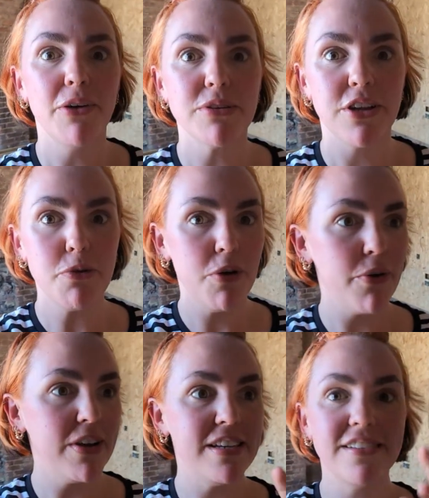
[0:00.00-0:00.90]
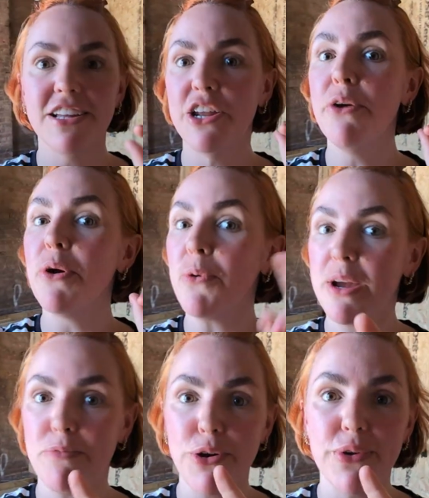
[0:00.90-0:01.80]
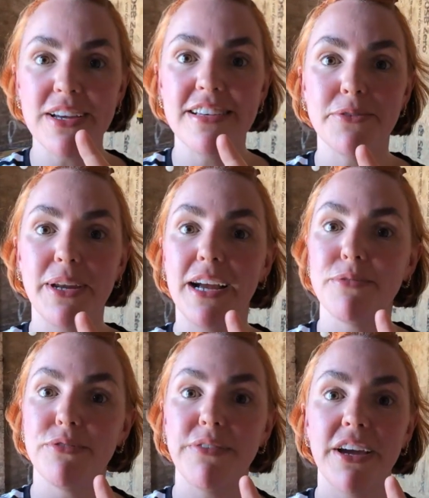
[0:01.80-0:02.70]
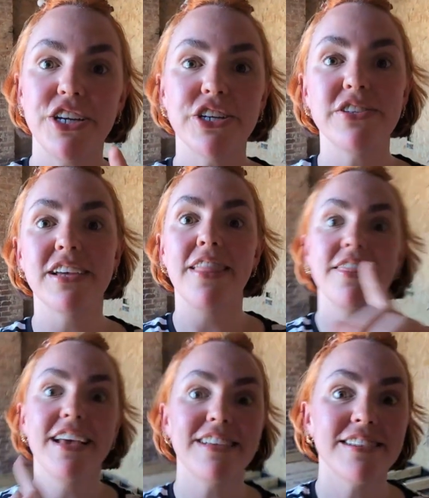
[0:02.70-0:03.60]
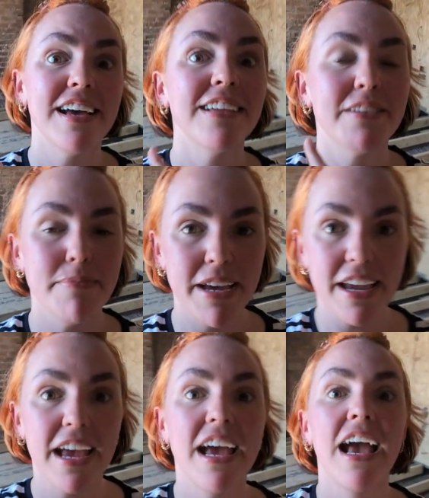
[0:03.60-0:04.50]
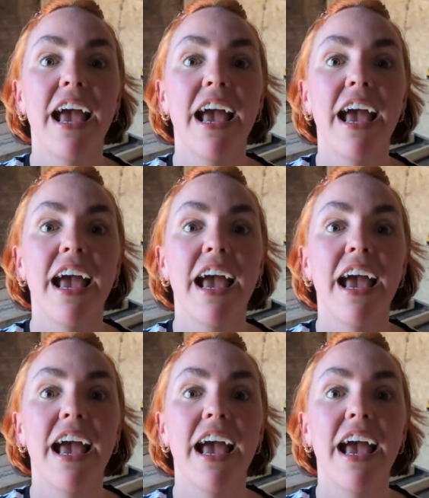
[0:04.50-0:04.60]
know what slow progress is, and I know what quick progress is when it comes to renovations, and this to me